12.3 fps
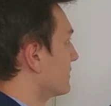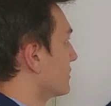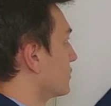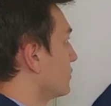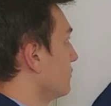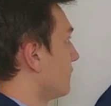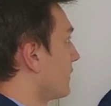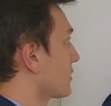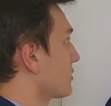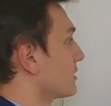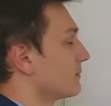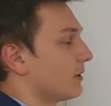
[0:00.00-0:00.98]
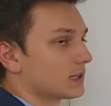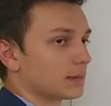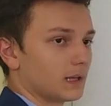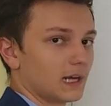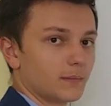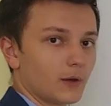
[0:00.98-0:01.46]
as two functions
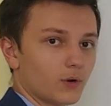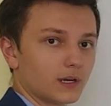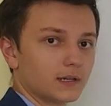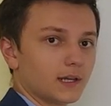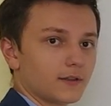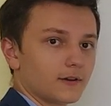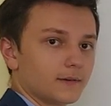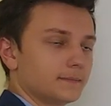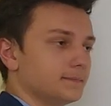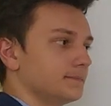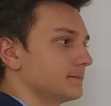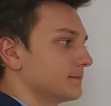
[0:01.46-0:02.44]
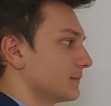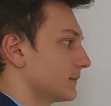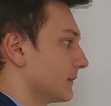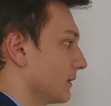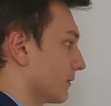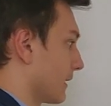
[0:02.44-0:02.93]
multiplied by one another.
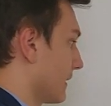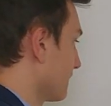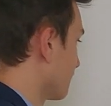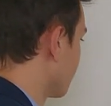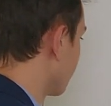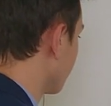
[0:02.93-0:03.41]
Okay?